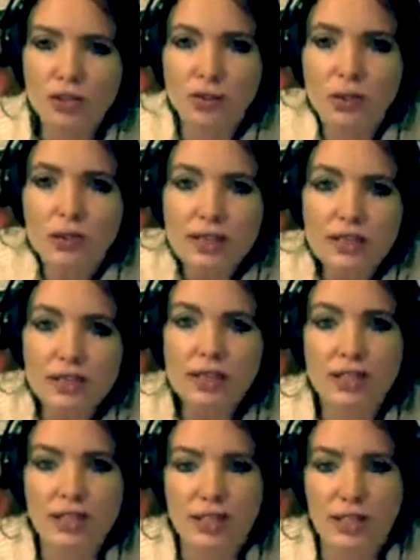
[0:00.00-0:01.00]
to
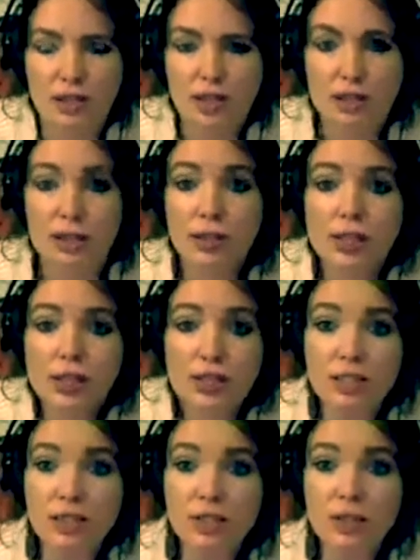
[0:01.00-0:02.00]
listen
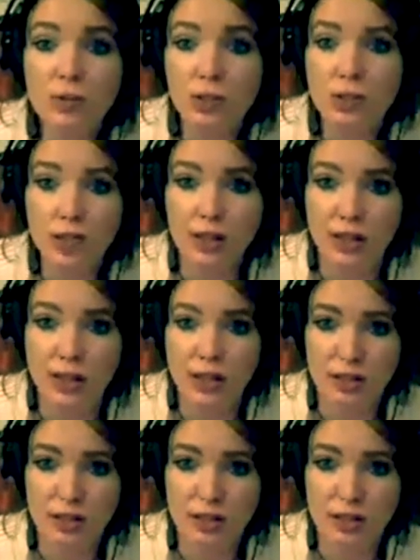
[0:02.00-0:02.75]
to each other.